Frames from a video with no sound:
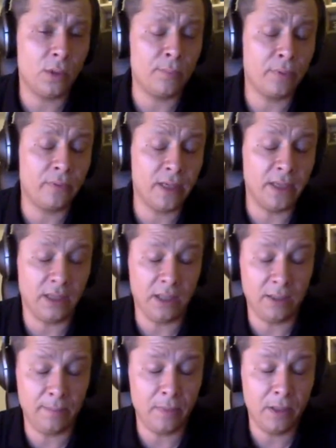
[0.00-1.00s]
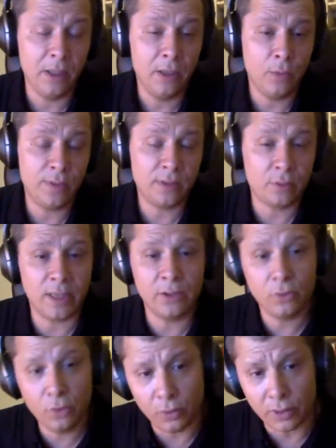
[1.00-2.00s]
you are providing him with the
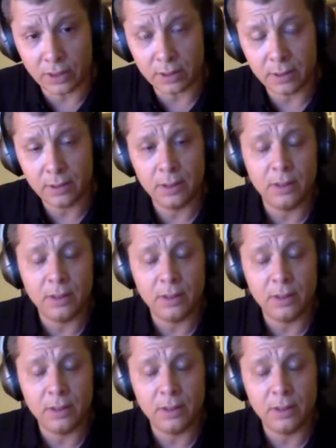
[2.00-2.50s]
right to do it.